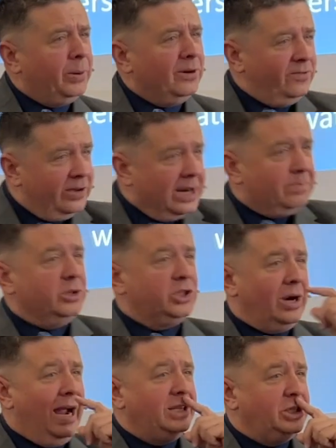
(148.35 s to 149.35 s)
preventable
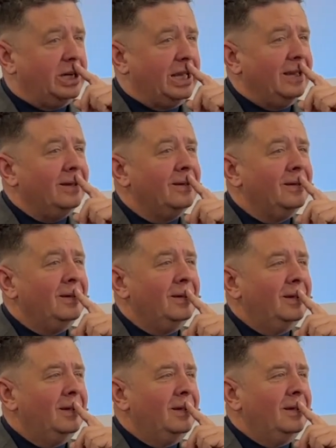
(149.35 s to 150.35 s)
tragedy,
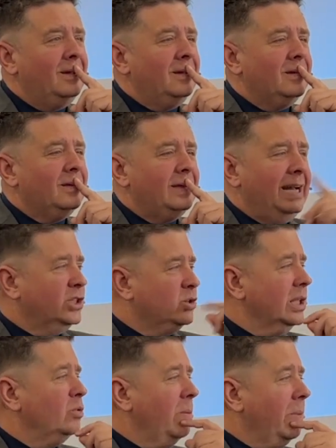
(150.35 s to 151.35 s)
that's
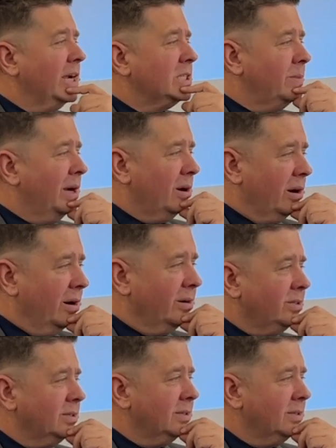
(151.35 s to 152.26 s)
really what breaks my heart.